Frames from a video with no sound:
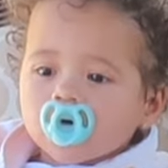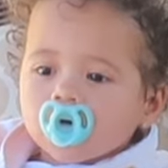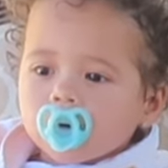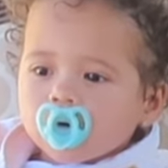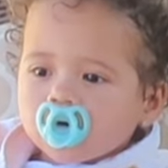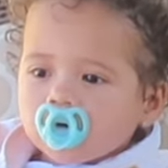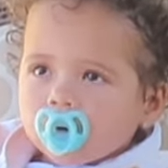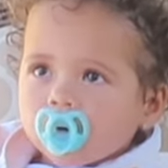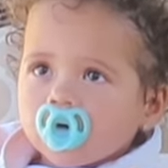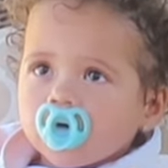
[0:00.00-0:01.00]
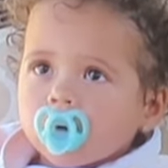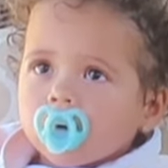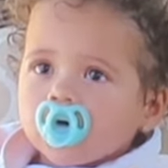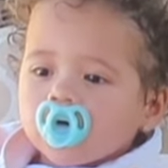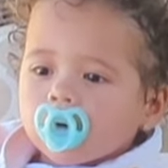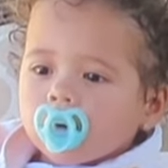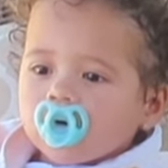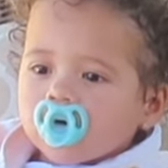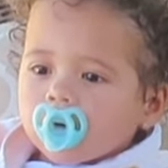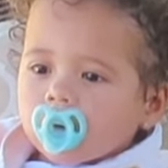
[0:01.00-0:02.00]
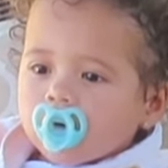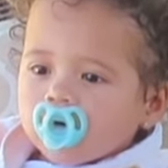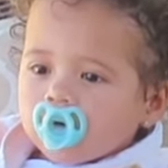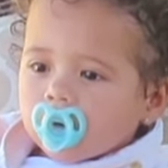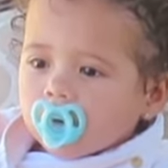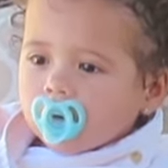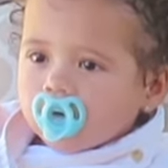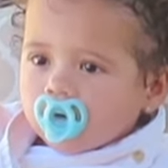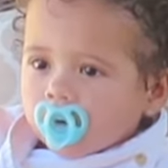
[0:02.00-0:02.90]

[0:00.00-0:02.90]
I think she's ready for lunch. Are you ready to eat?